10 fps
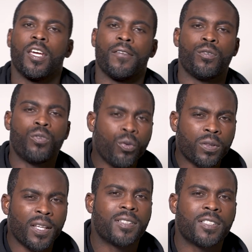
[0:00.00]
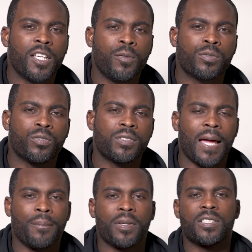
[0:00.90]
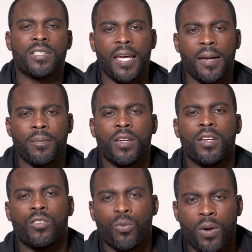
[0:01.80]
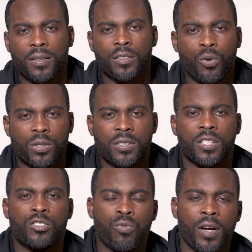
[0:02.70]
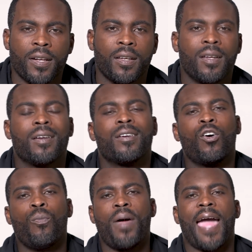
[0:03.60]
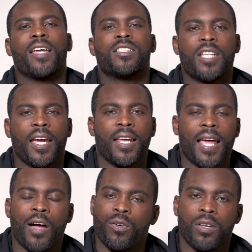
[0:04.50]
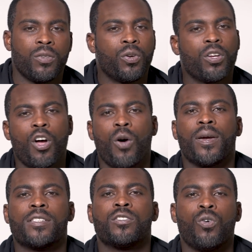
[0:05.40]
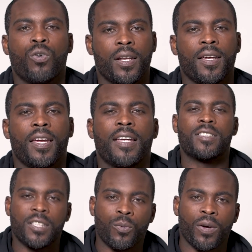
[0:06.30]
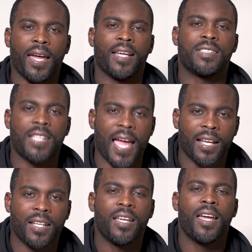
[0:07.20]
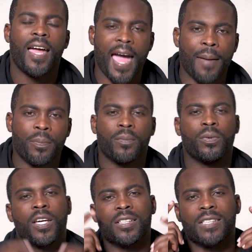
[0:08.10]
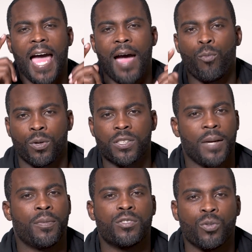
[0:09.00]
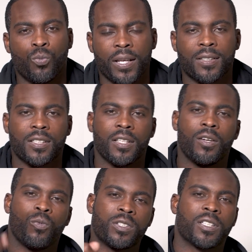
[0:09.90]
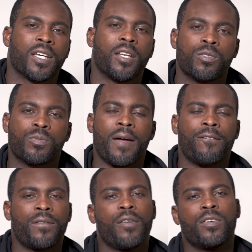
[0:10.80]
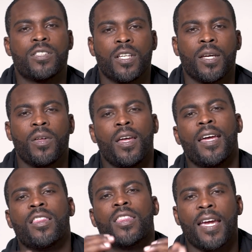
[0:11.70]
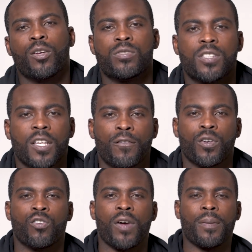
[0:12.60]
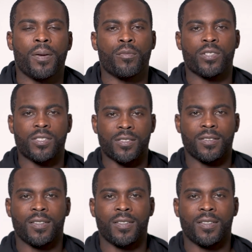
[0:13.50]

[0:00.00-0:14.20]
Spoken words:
If you don't think Steve was on top of his game throughout the course of this run, go back and check it out. You can always Google it see what exactly happened because I was able to witness it. Once again, it was my favorite team, and thank you, Steve, for the great memories.